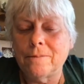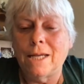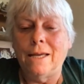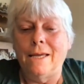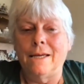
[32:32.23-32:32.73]

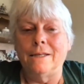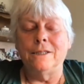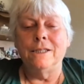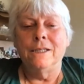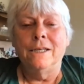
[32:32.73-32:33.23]
and
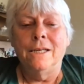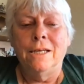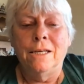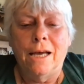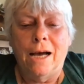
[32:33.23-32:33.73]

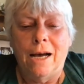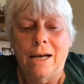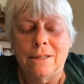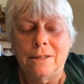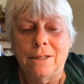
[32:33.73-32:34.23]

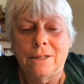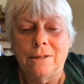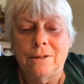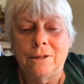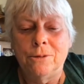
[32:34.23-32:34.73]
the
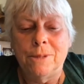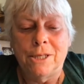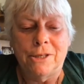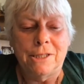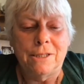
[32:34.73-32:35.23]

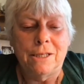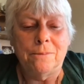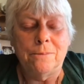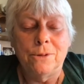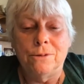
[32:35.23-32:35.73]
luminary sun
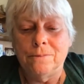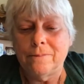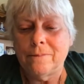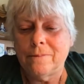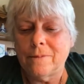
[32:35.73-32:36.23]
and moon
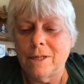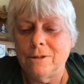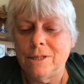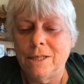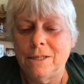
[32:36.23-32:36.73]

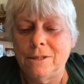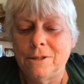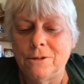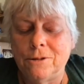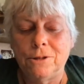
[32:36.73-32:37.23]
are seen
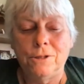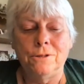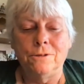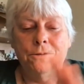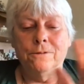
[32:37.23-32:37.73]
as those
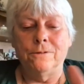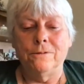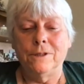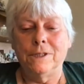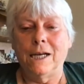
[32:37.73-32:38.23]

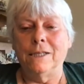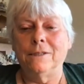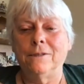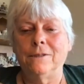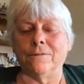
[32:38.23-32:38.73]
two
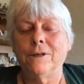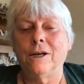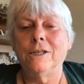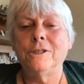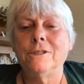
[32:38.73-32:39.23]
sides of
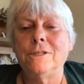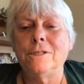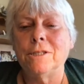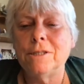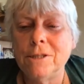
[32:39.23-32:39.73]

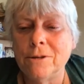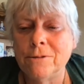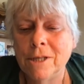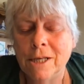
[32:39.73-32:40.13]
consciousness. So